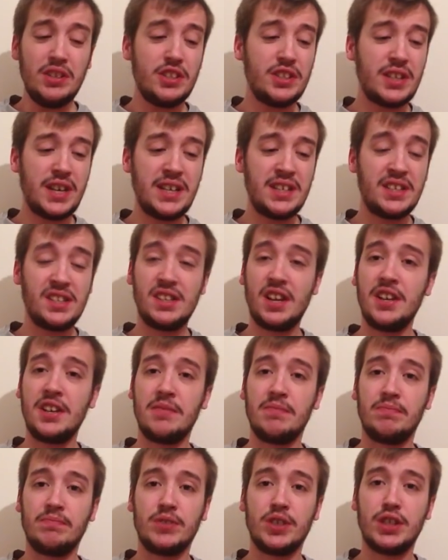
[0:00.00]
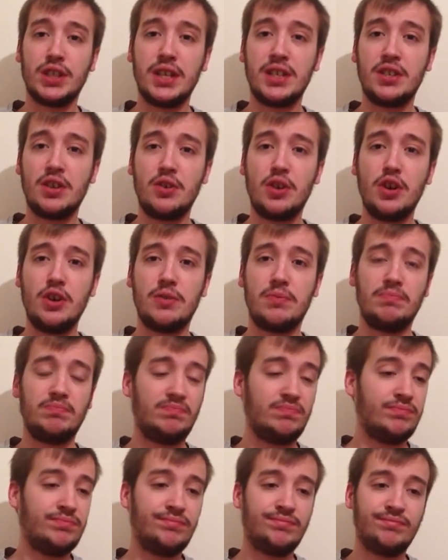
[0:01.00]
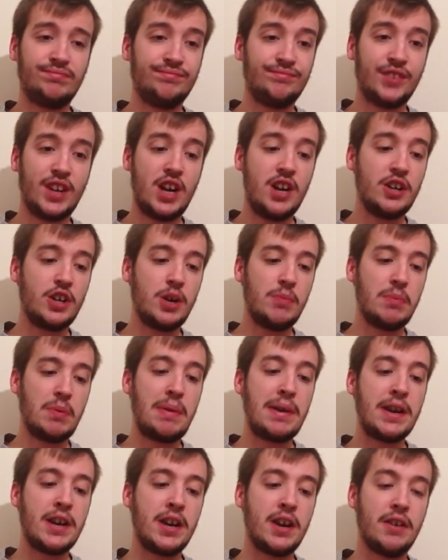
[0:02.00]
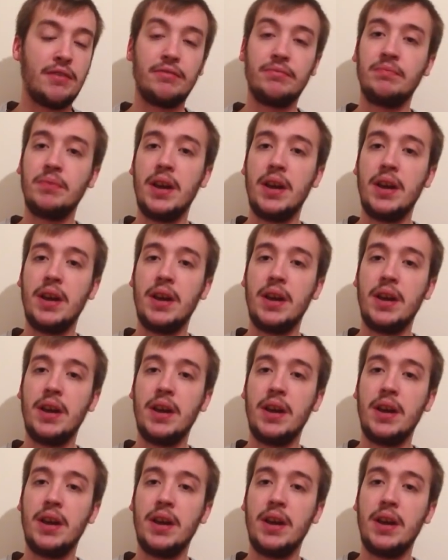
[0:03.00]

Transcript: Tastes stunning, just tastes so good. Can't compliment it enough.